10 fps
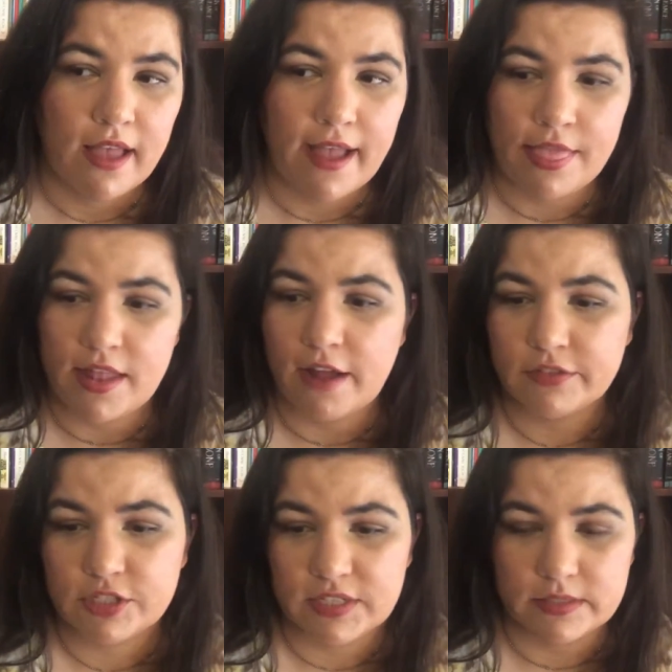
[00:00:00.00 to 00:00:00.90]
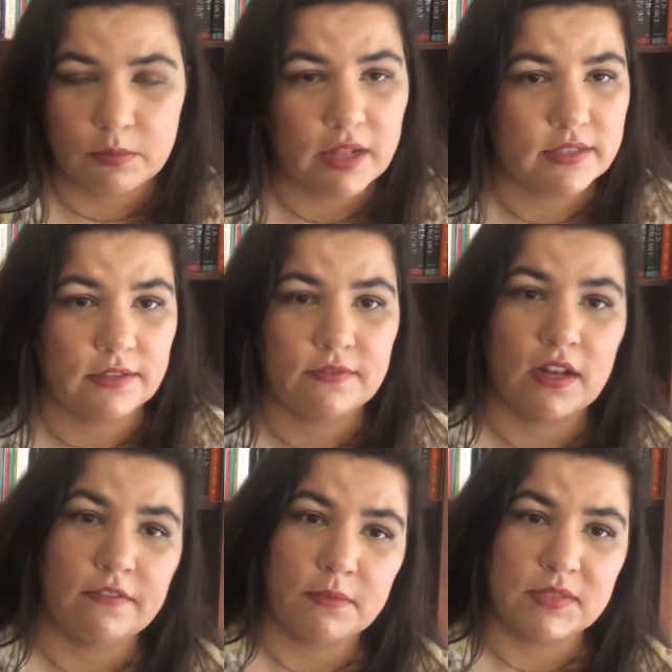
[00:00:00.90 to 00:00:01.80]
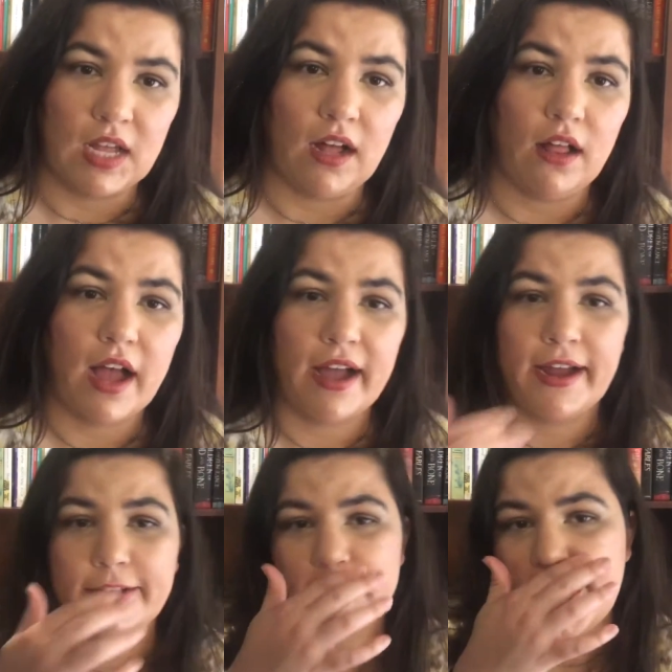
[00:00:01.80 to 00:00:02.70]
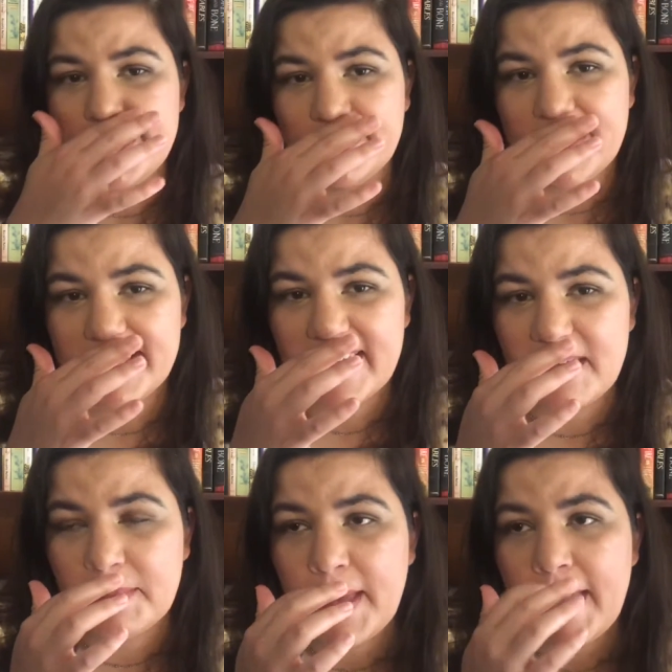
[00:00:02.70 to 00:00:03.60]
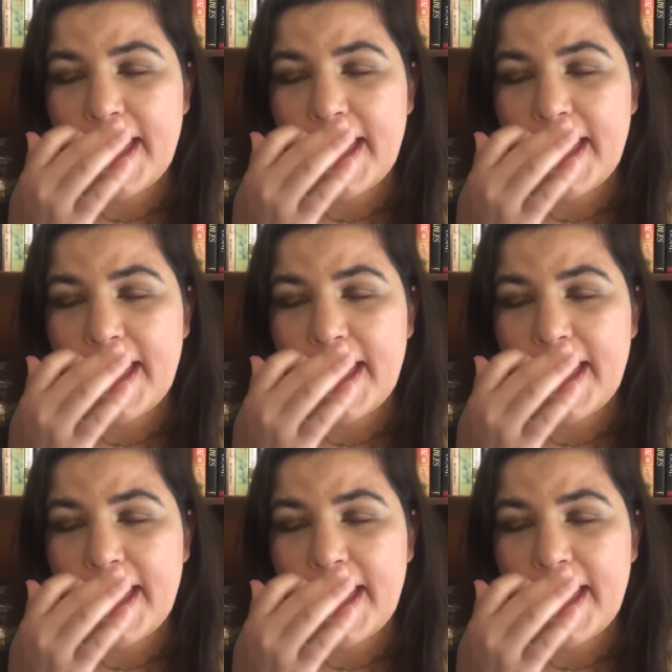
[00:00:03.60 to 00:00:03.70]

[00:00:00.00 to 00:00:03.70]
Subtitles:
and then after 6 months, if none of them sell, I try and donate them.